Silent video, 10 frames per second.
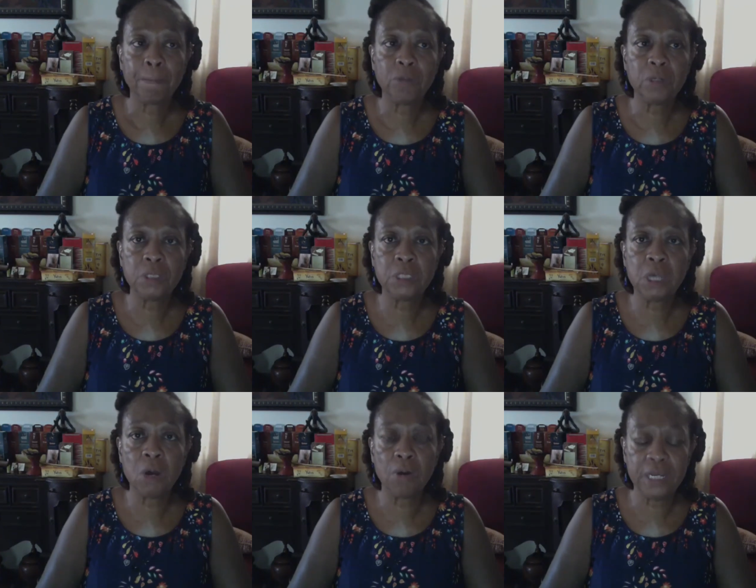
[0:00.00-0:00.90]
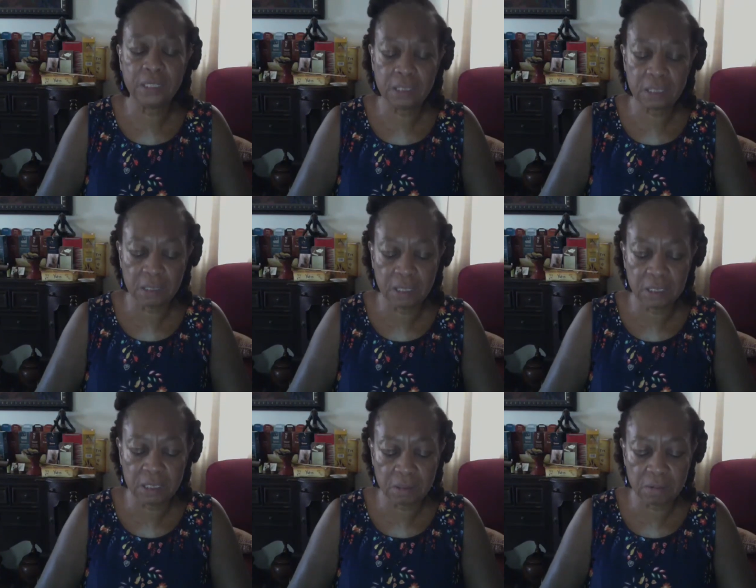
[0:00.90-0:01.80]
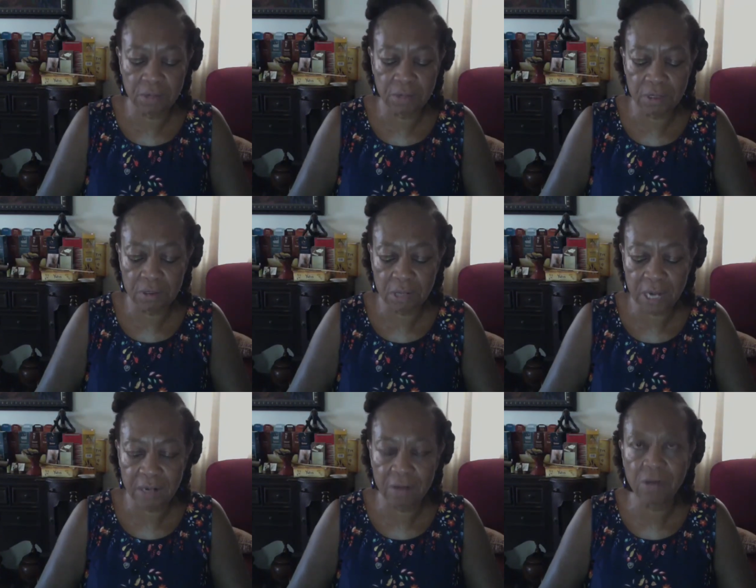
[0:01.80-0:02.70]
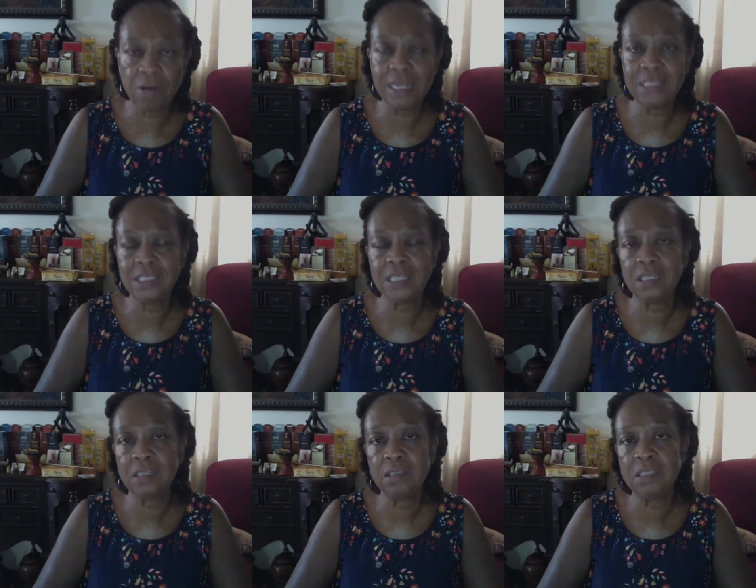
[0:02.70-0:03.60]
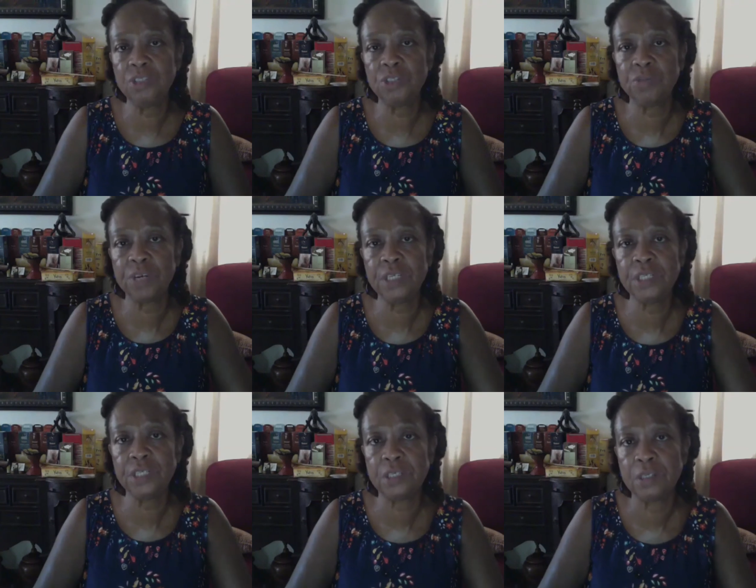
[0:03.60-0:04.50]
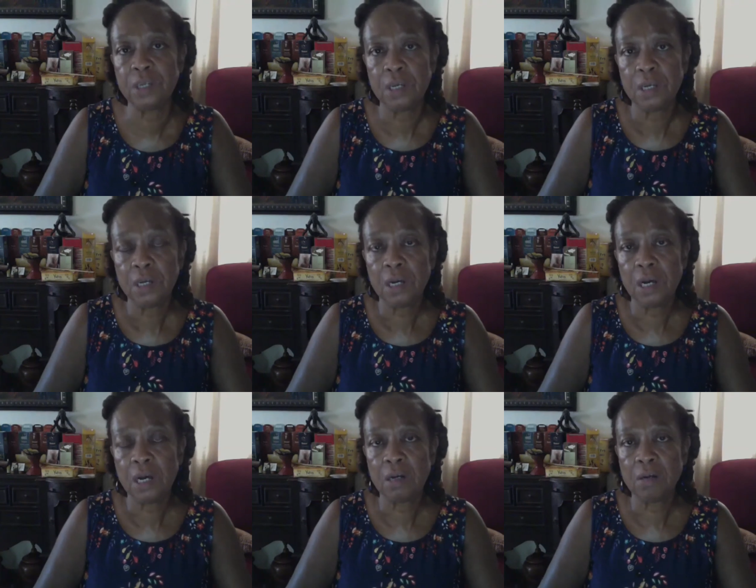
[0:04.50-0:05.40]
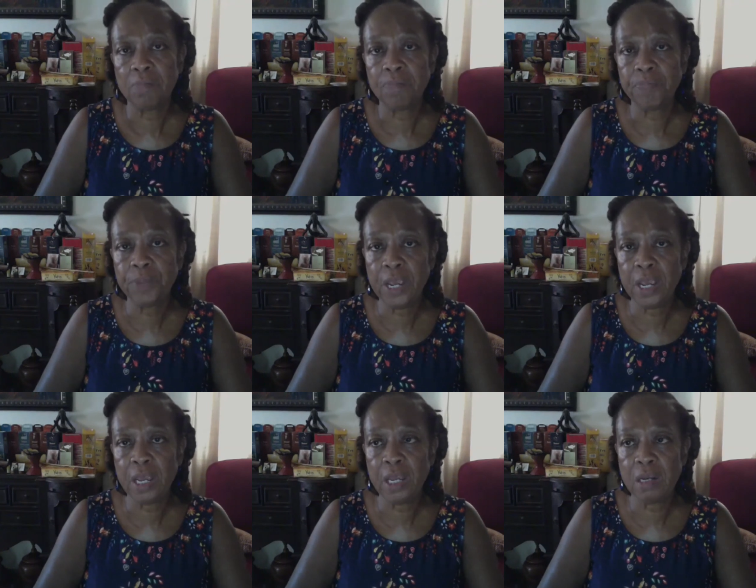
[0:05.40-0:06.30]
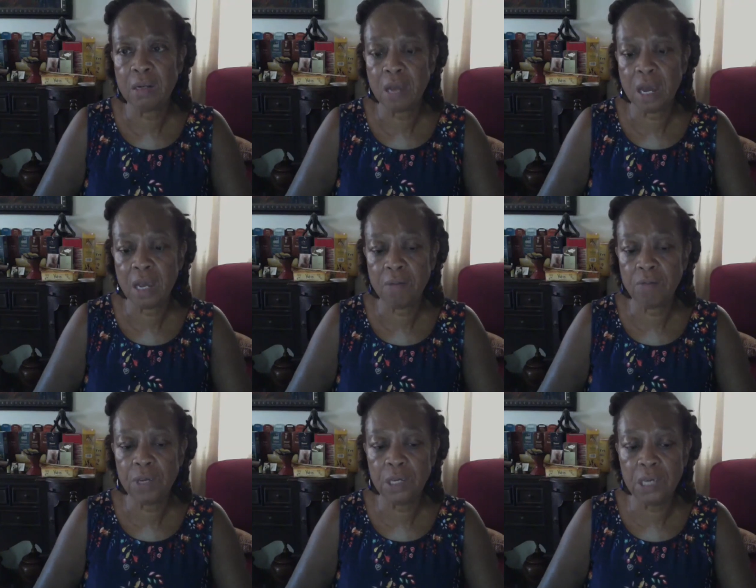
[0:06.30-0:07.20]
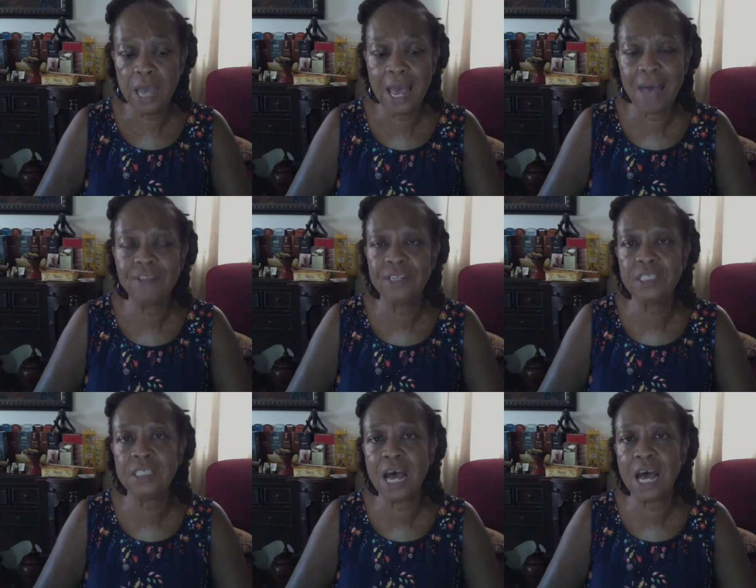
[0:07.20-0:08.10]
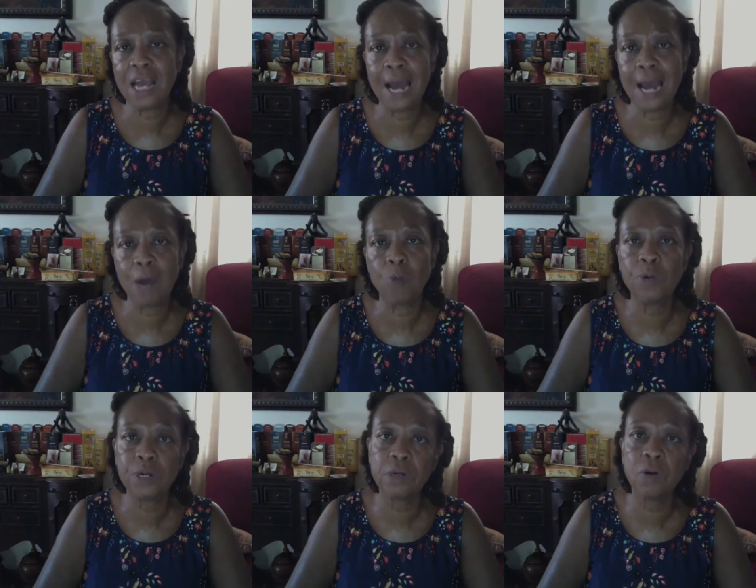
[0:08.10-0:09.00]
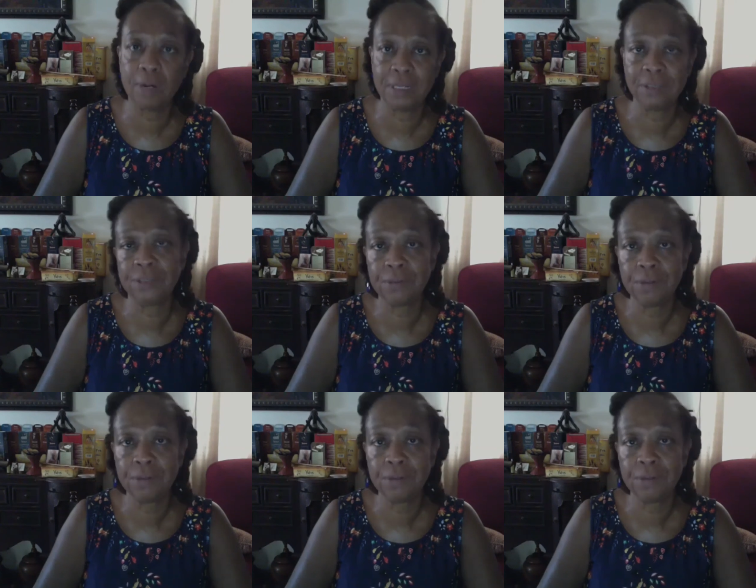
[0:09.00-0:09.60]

So it's a real kind of crazy situation. And we have to decide how we're going to